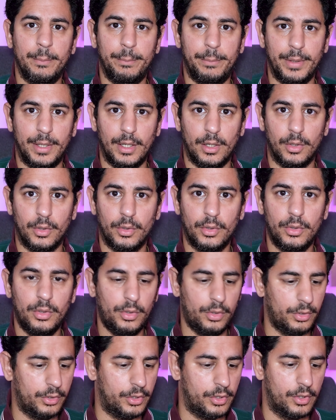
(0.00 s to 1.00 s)

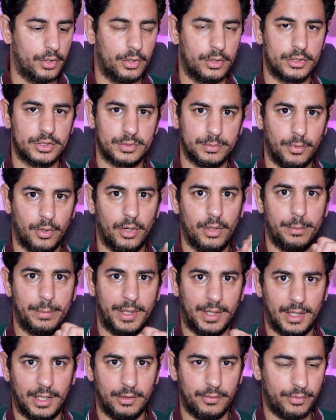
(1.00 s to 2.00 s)
below your small
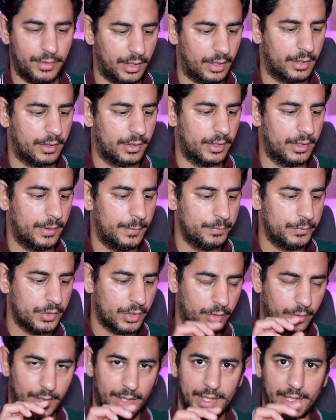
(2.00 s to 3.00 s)
pinky finger
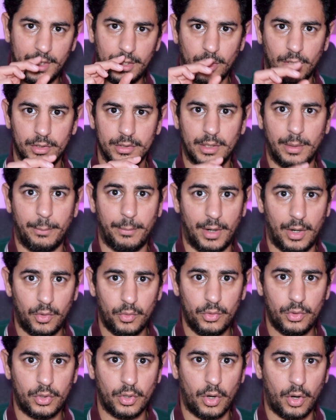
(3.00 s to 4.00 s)
right on the
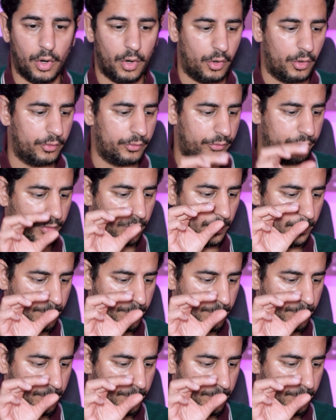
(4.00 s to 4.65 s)
mount of